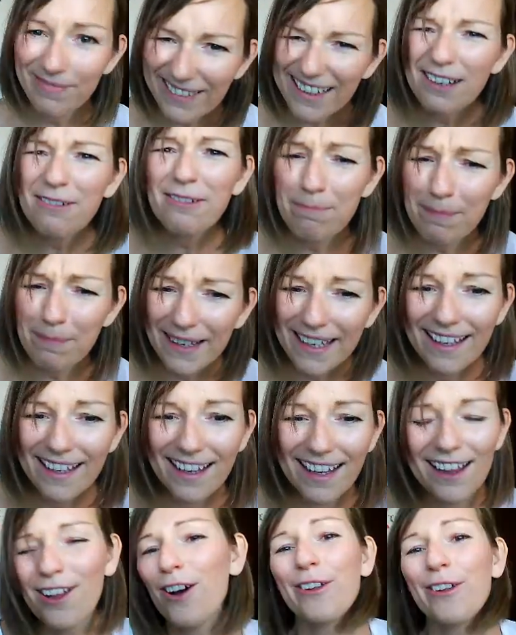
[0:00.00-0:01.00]
they were
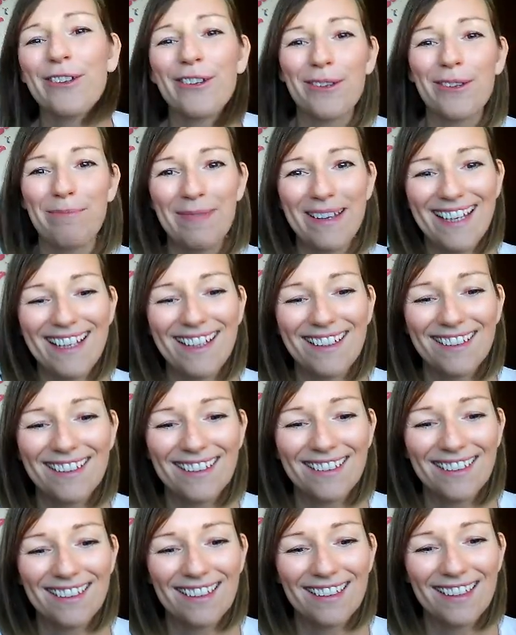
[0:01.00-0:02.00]
picking a lot on me
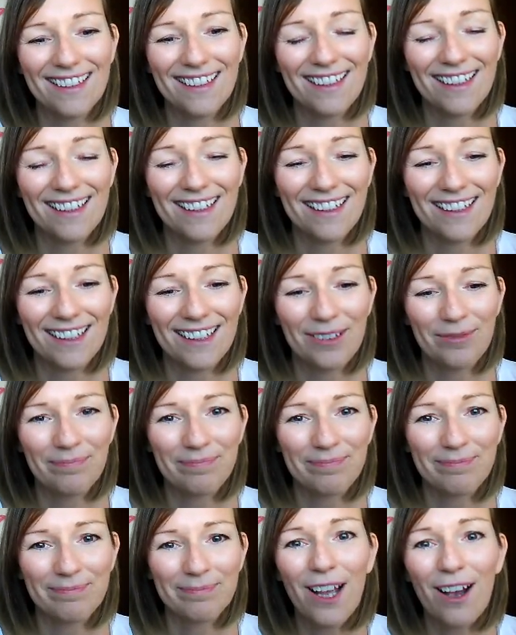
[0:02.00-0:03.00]
um,
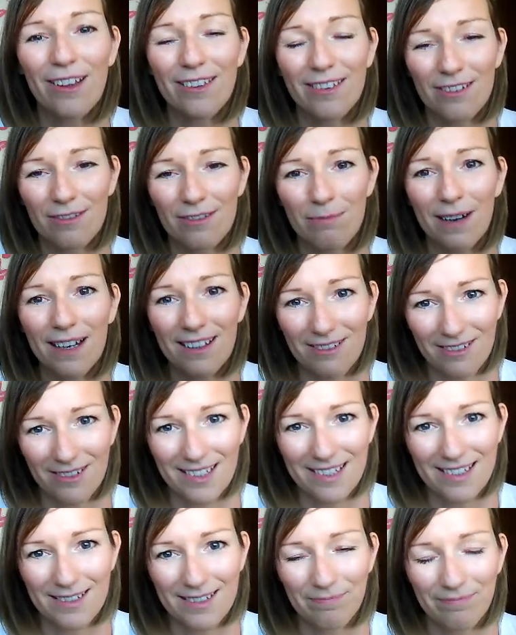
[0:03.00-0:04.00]
because of my
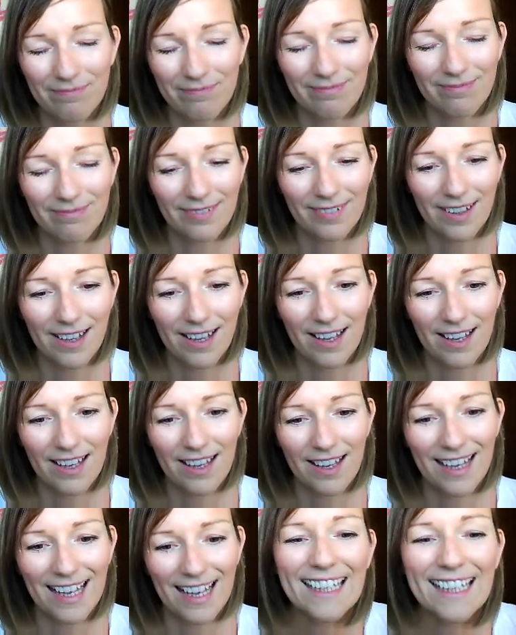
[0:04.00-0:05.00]
looks.
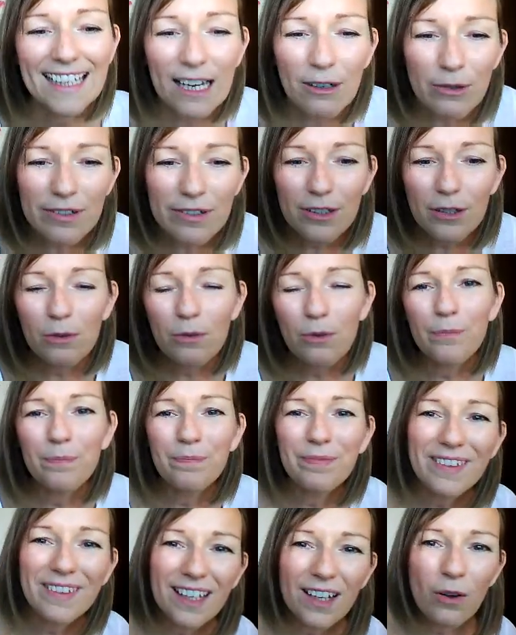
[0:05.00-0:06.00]
And I was
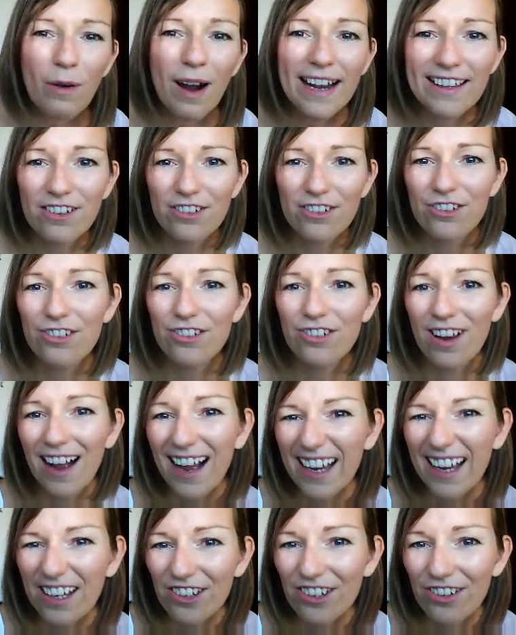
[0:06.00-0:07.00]
quite a
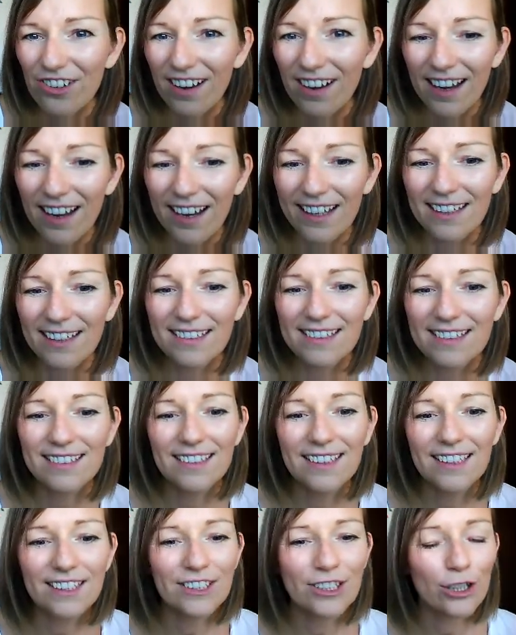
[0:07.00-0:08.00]
shy child,
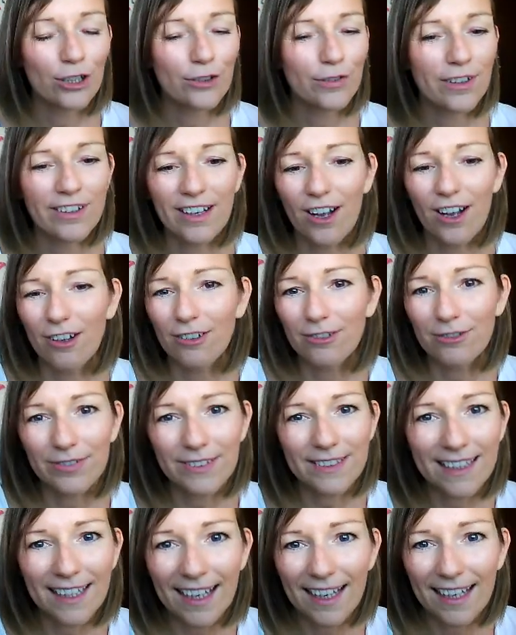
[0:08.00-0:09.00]
not very
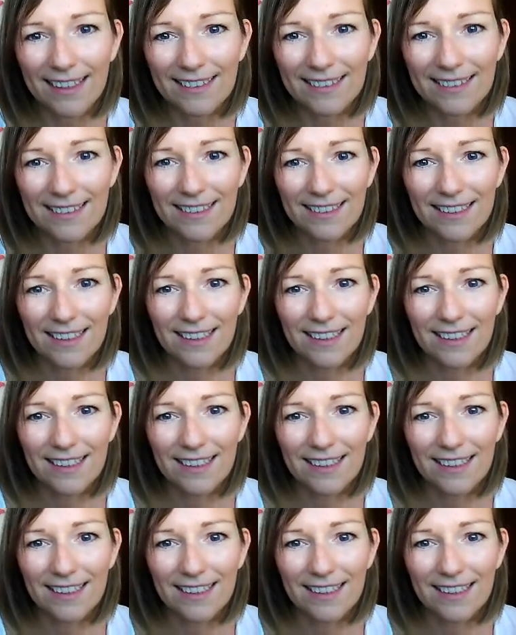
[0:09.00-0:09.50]
confident,